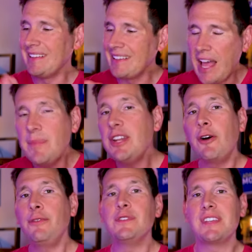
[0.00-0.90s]
Let me know
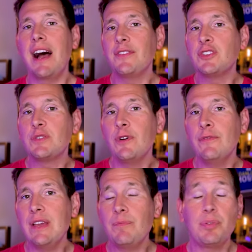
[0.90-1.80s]
if you saw this
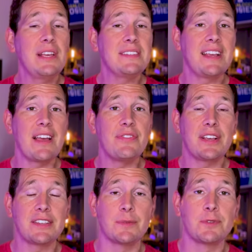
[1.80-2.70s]
movie. Please again
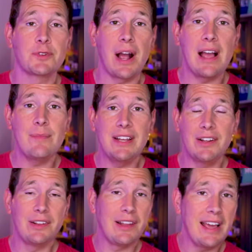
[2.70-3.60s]
think of subscribing,
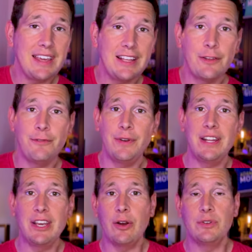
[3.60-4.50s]
liking the
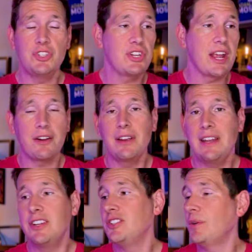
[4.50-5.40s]
video,
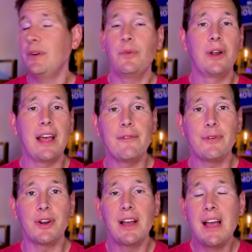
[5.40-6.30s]
sharing, doing
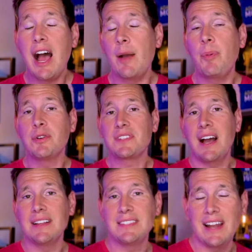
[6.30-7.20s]
whatever. I post
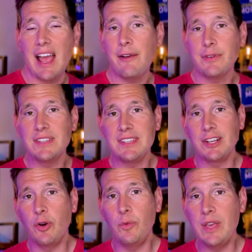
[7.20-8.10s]
content every
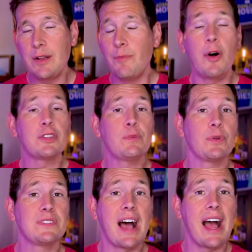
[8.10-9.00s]
single week,
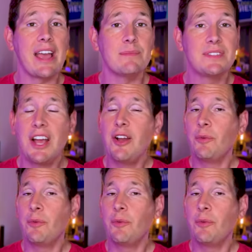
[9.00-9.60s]
multiple times.